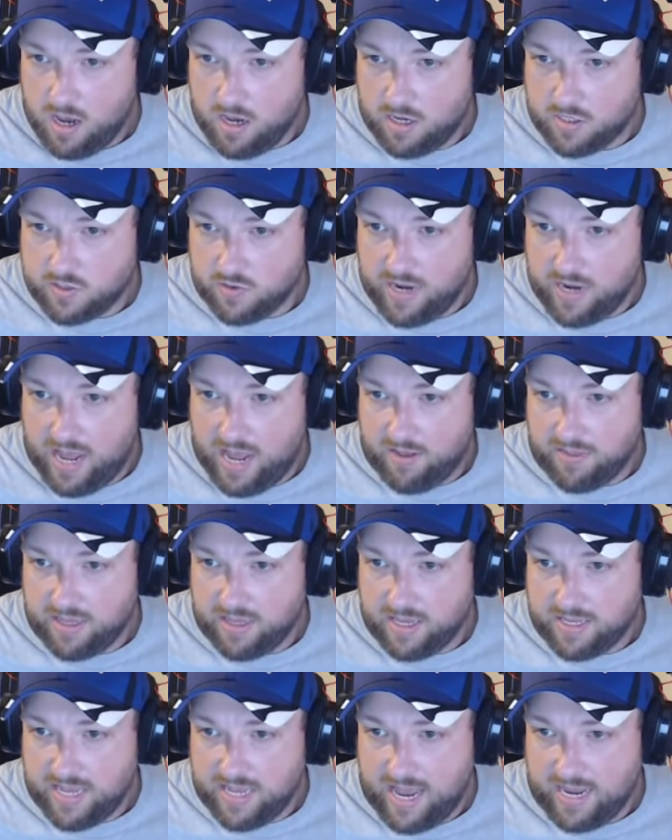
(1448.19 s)
So now
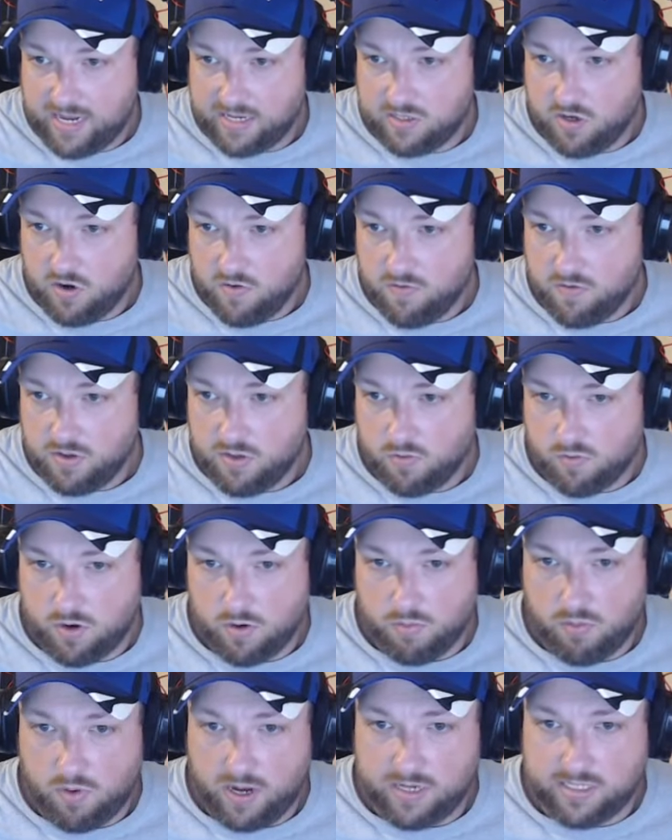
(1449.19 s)
the attack is over and the
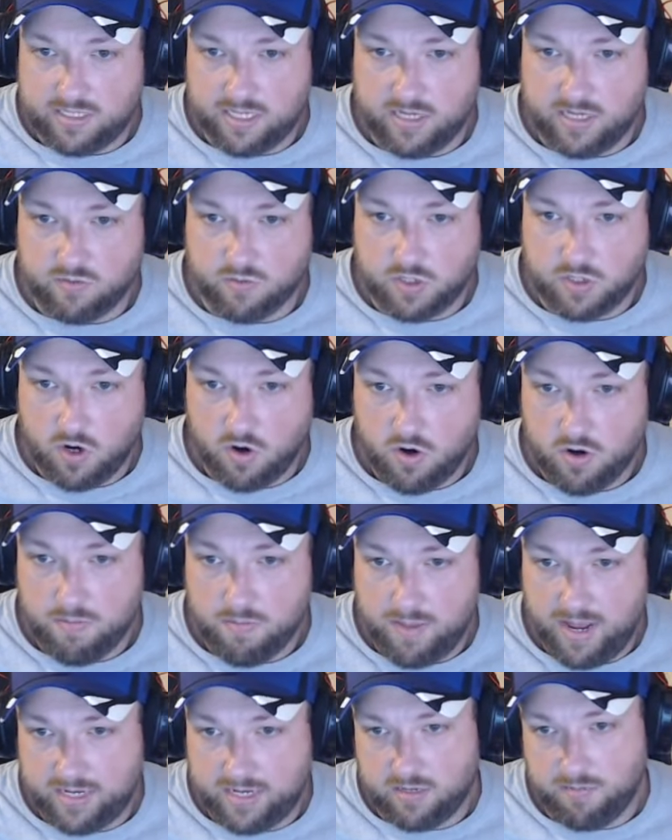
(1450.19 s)
rental price has returned
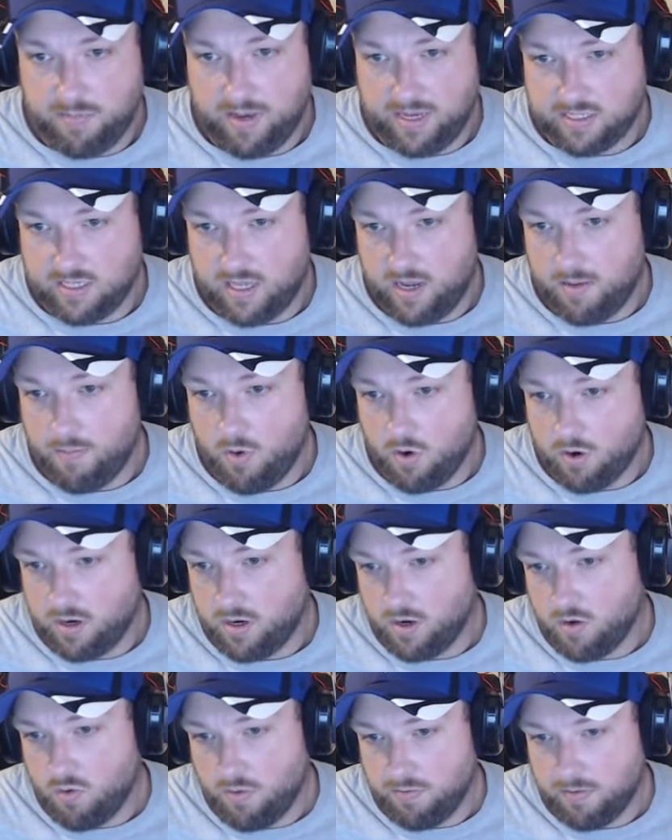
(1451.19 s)
back to baseline
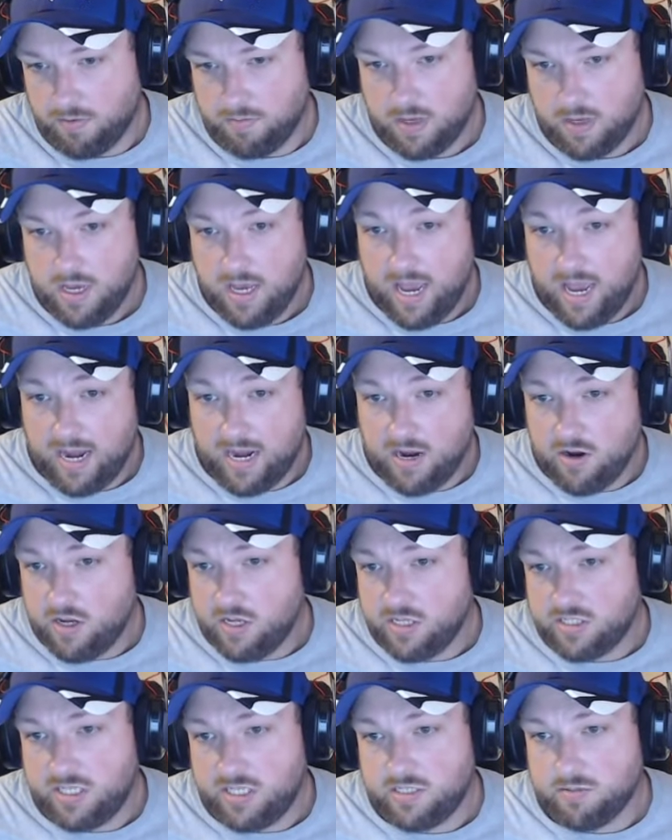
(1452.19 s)
market equivalent. And here you
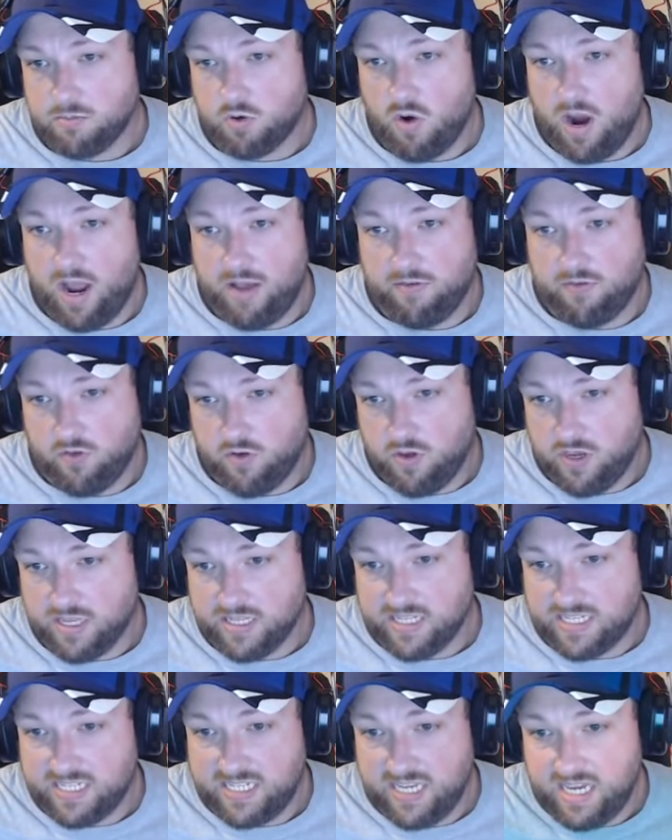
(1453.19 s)
can see some graphs. So you
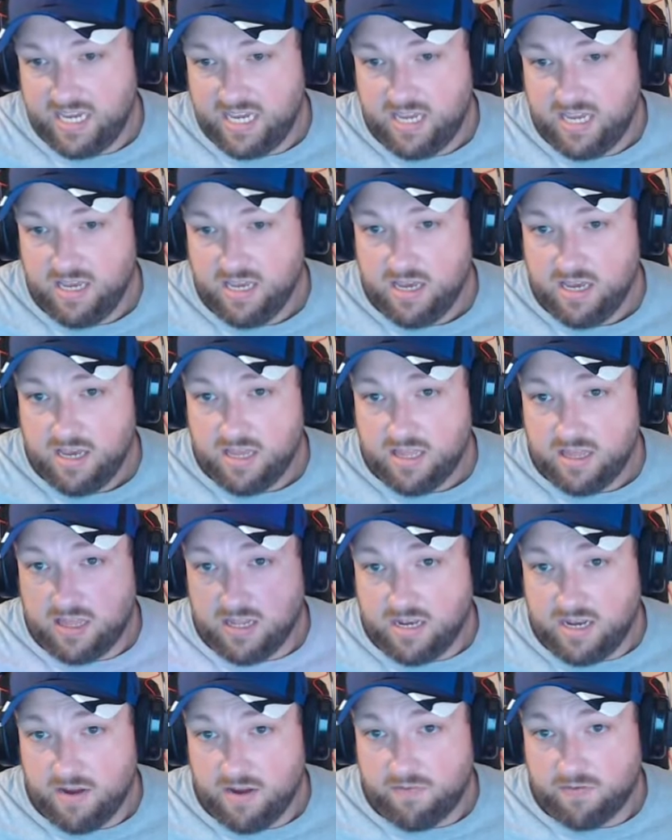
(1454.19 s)
can see the
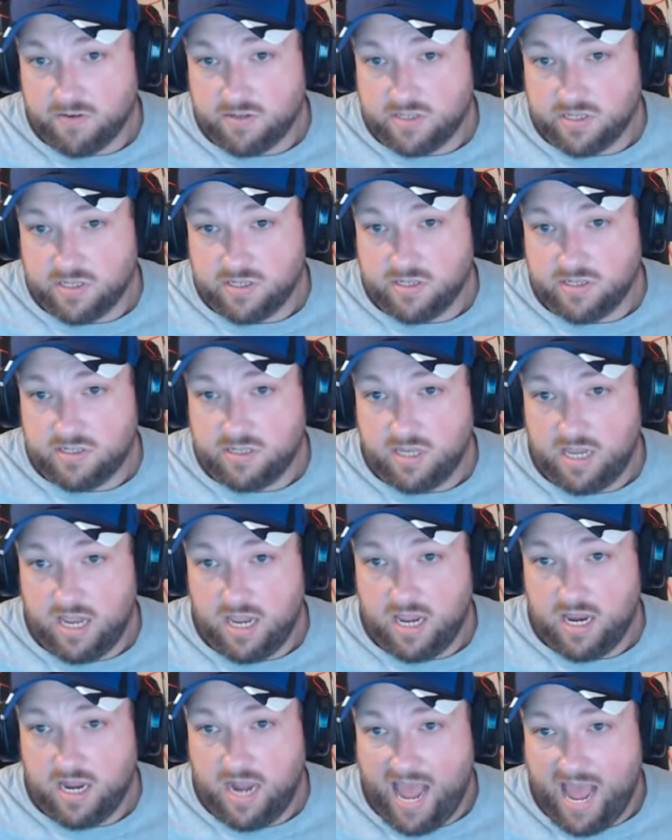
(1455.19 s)
differences
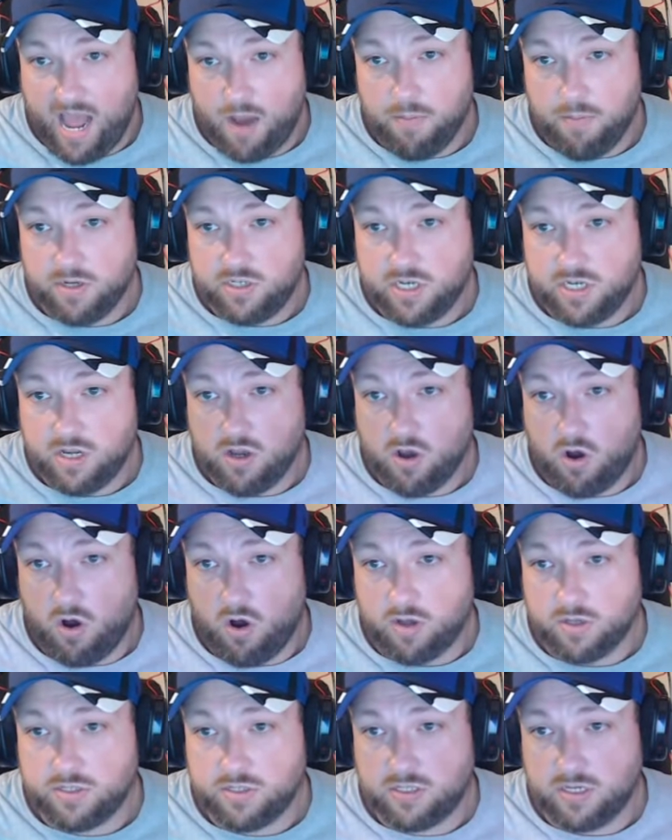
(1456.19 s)
in how much it
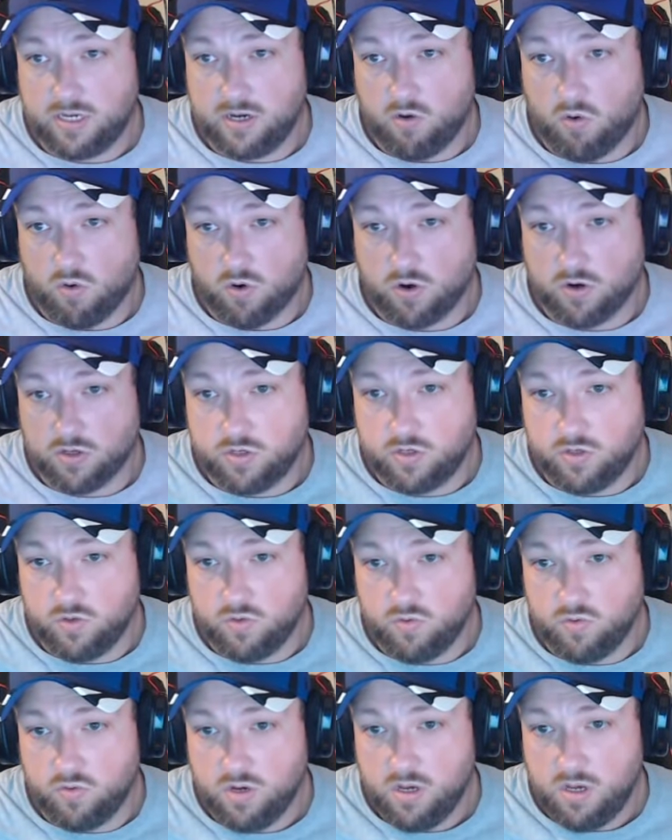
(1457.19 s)
costs in order
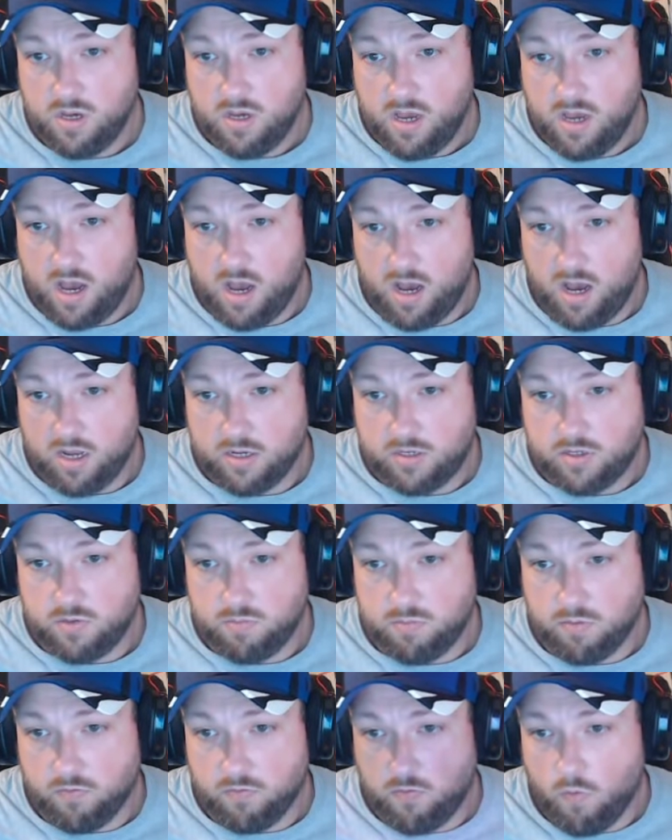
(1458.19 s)
to
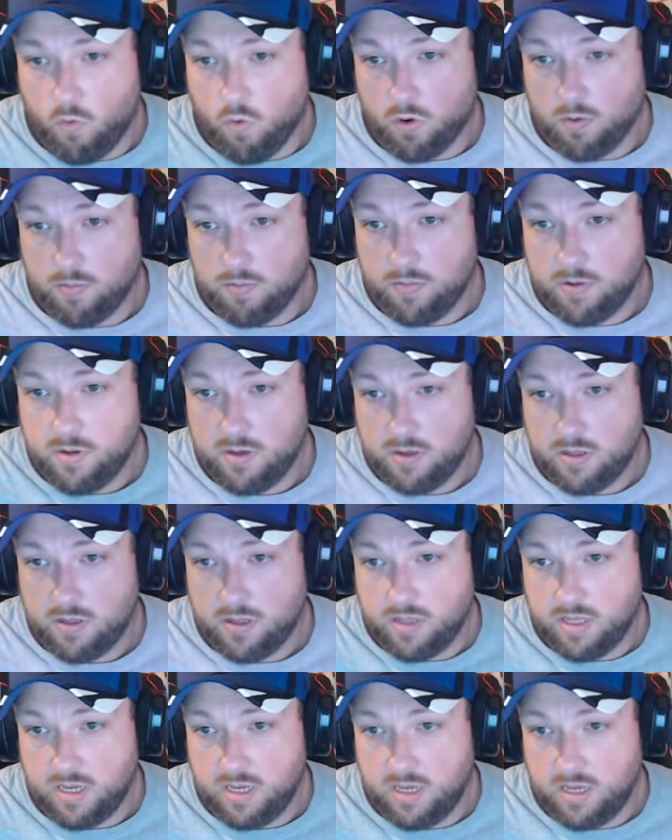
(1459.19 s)
perform
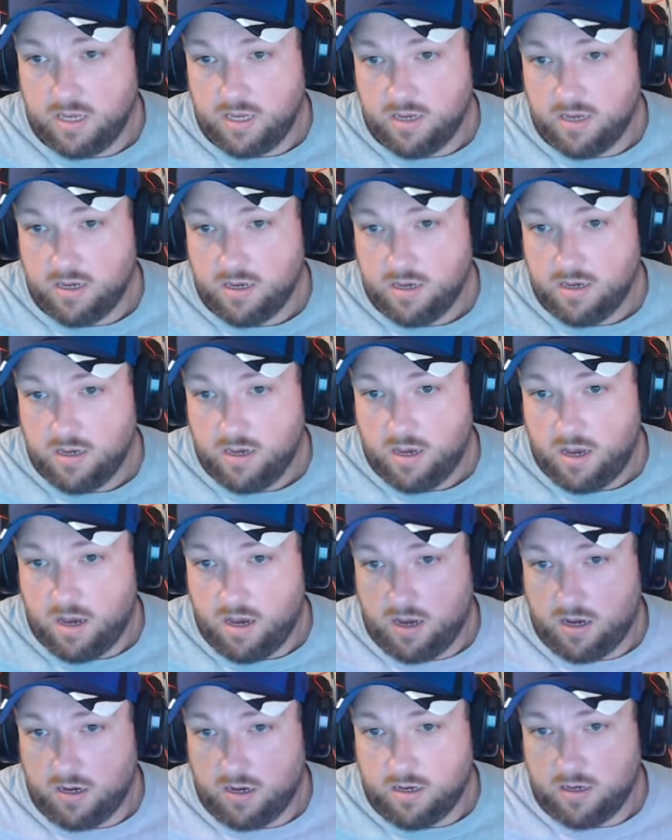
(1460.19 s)
the
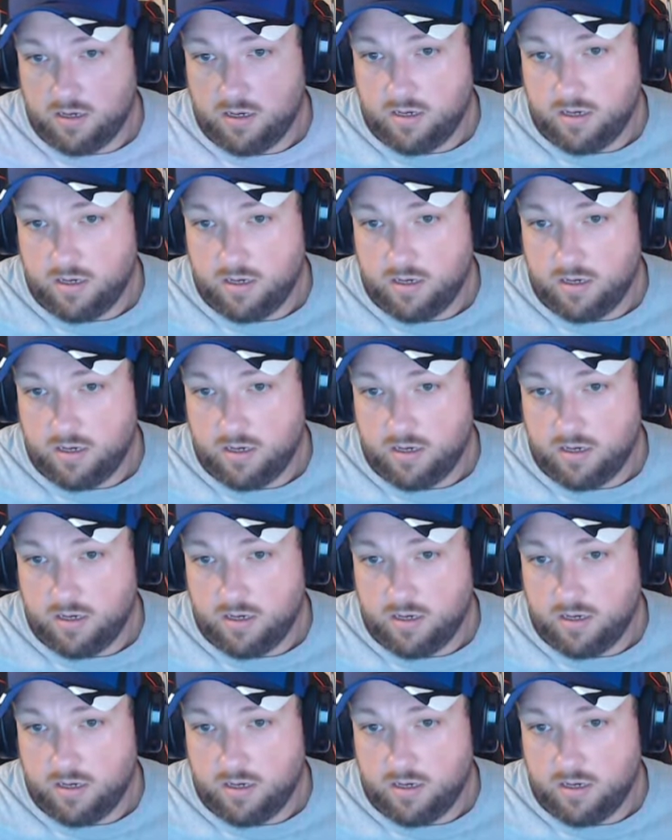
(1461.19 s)
So